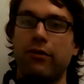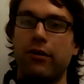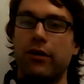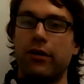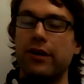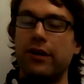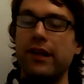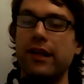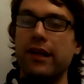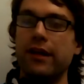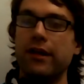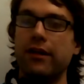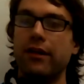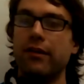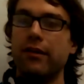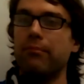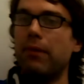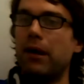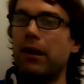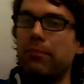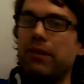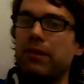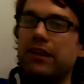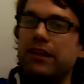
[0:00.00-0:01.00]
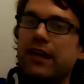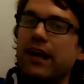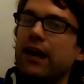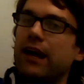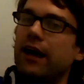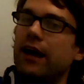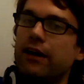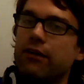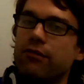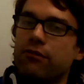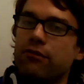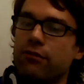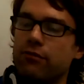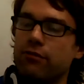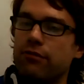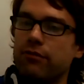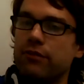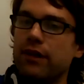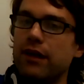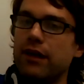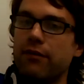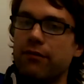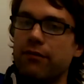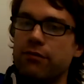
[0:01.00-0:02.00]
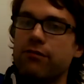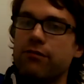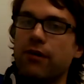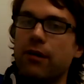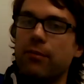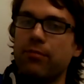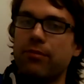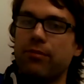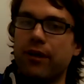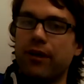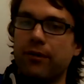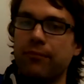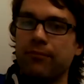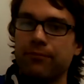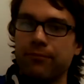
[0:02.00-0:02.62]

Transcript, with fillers: or d it might be dx or d of something.